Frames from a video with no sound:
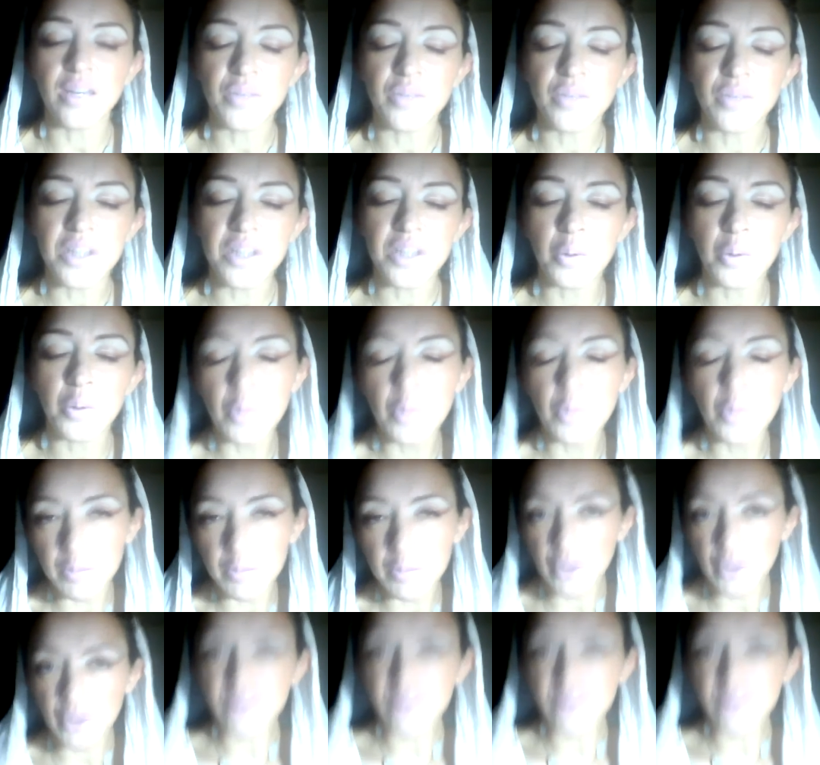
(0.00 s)
which I will be
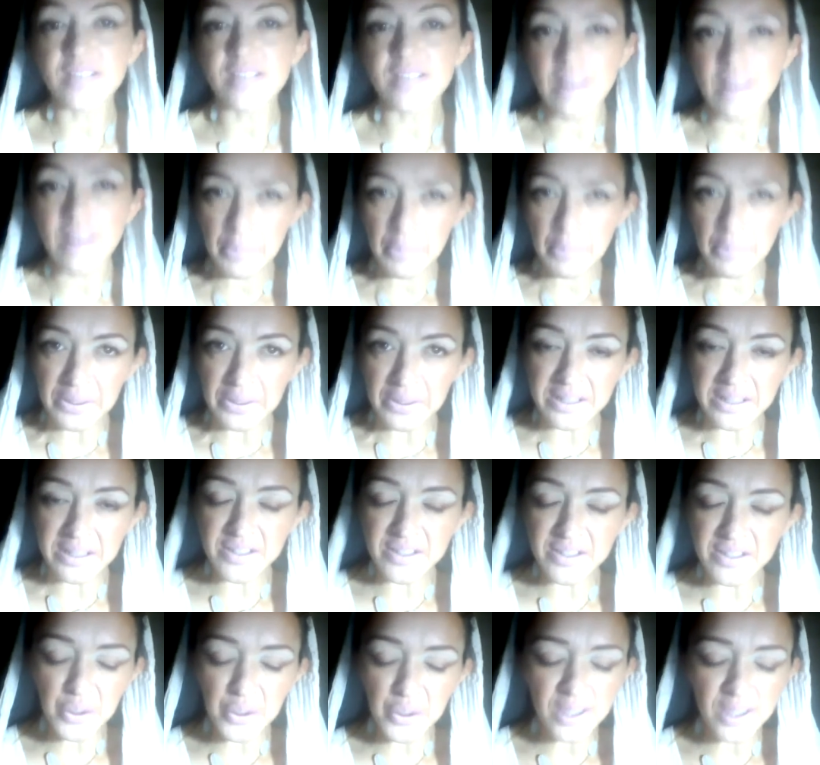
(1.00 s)
posting separately
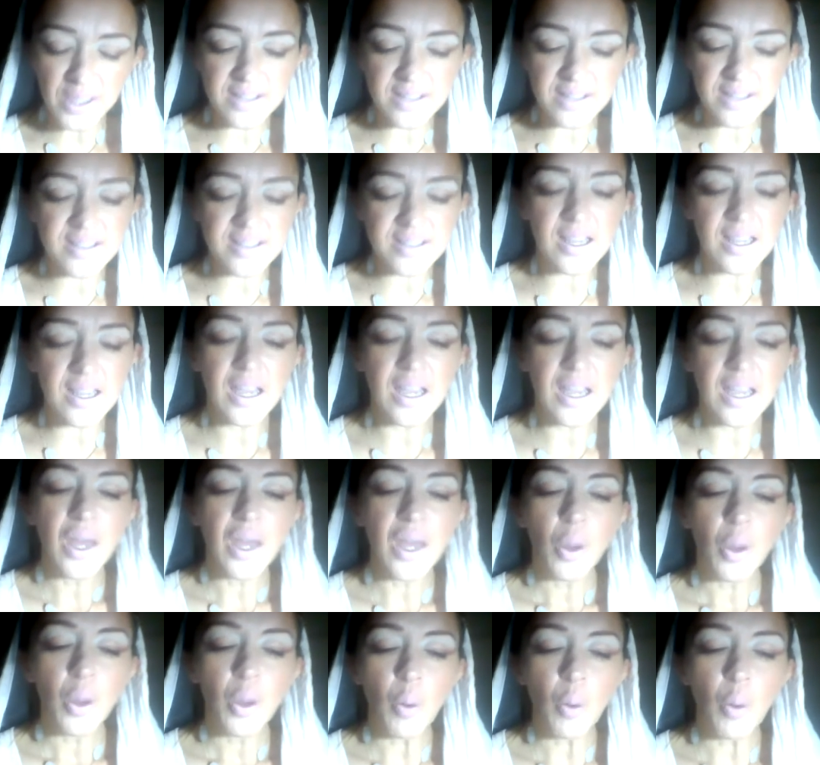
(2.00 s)
so you can see
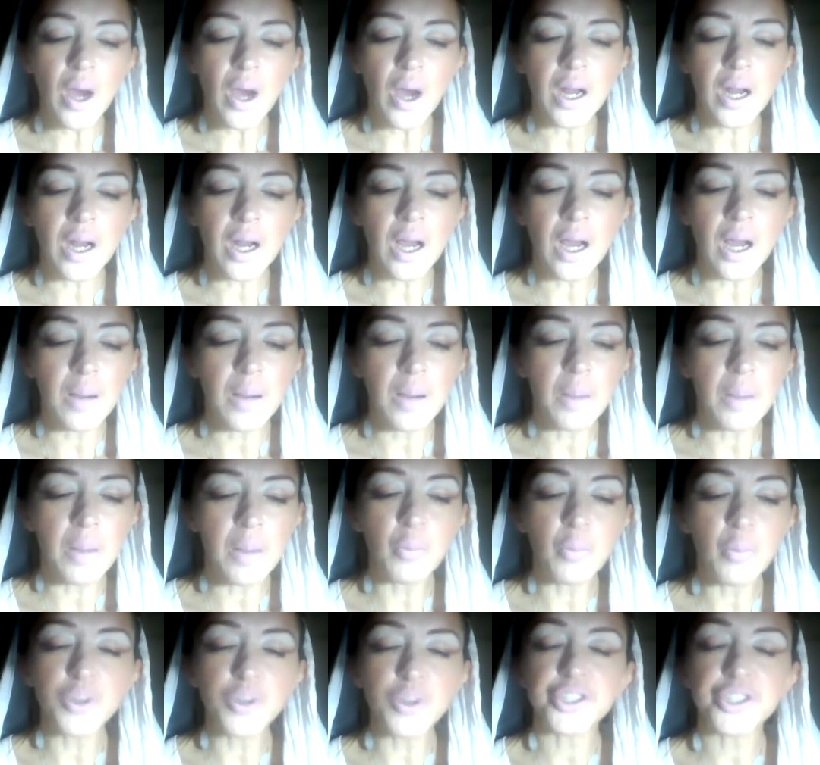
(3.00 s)
what a
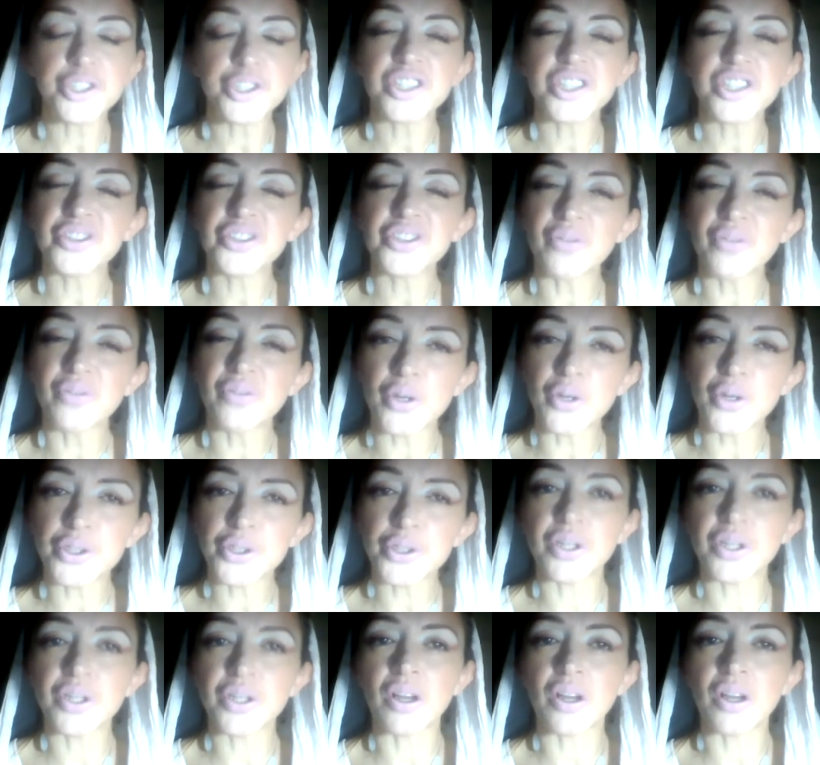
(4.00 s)
more traditional
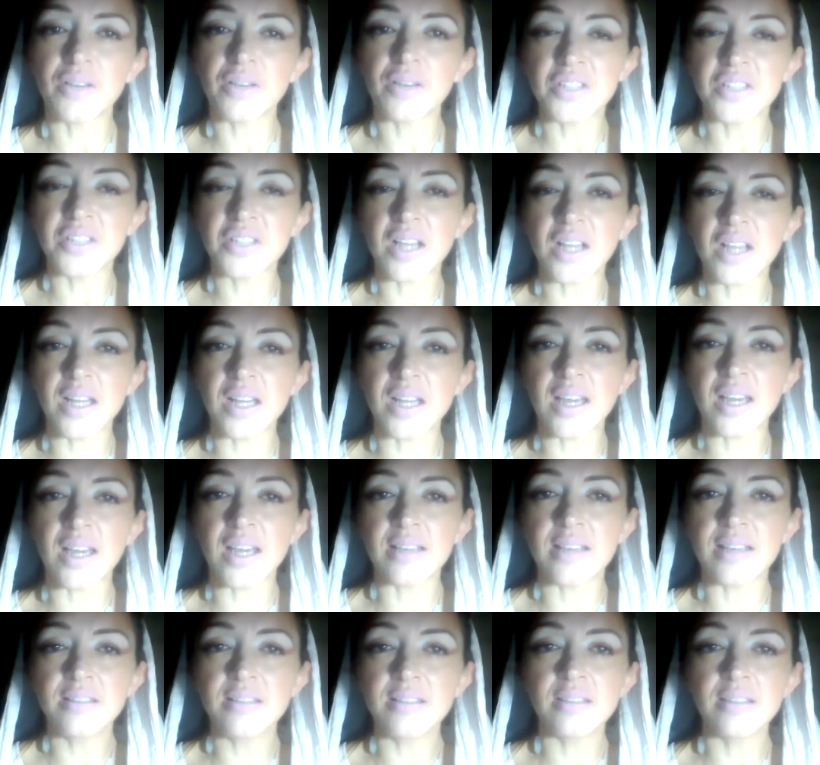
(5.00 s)
version of Titania
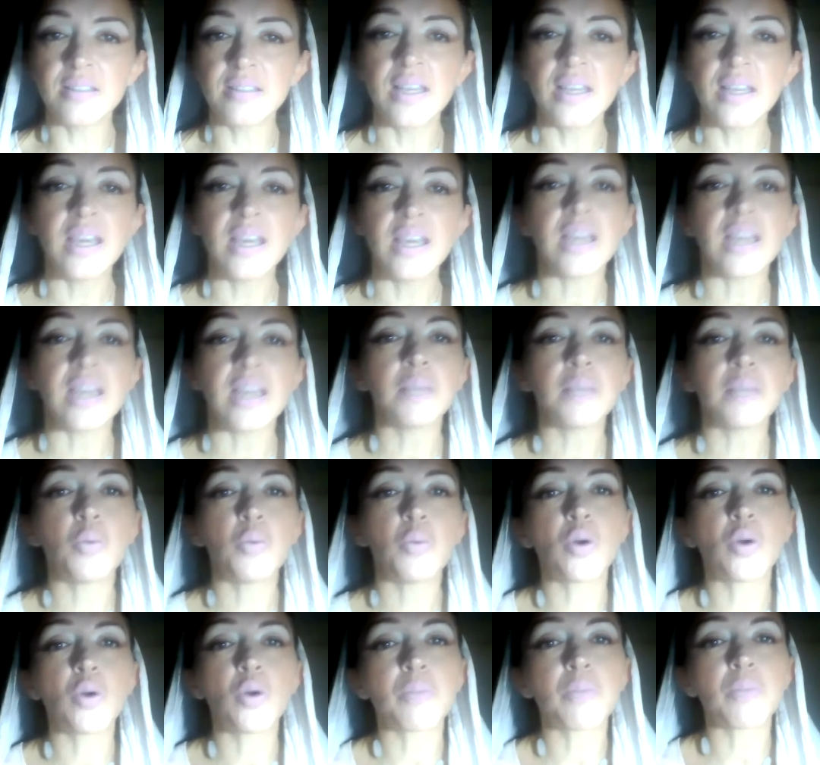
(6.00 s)
is and a
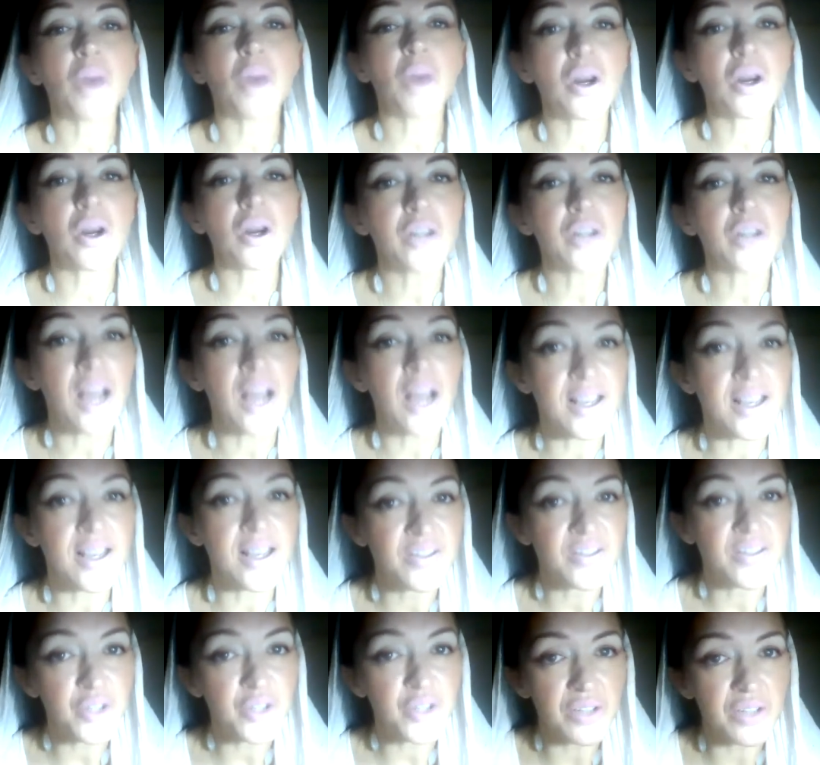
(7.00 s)
more
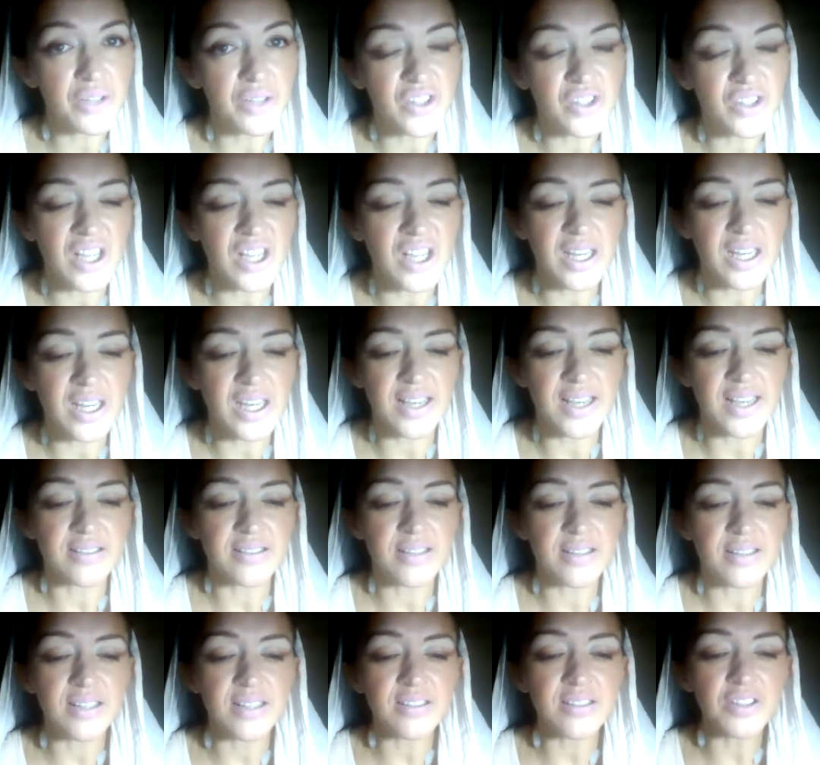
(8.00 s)
modernized version of Titania is.
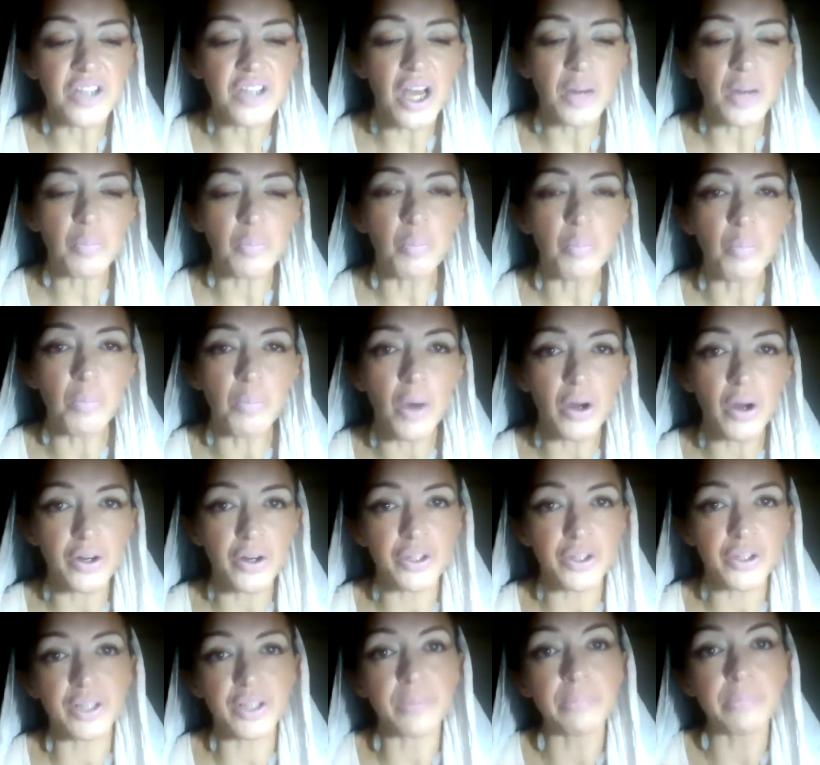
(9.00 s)
And it's not
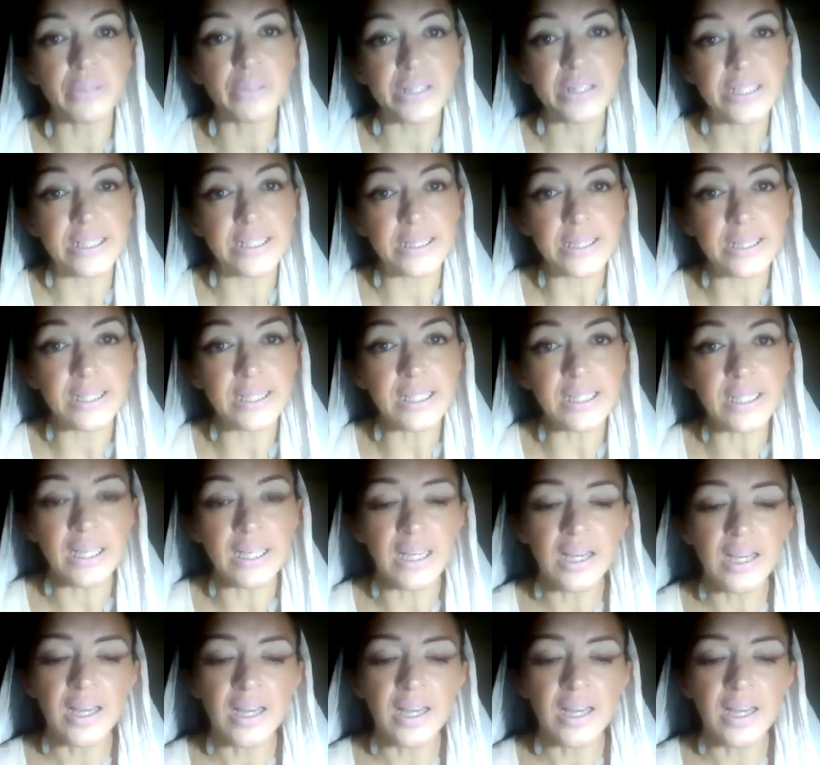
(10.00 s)
modern completely.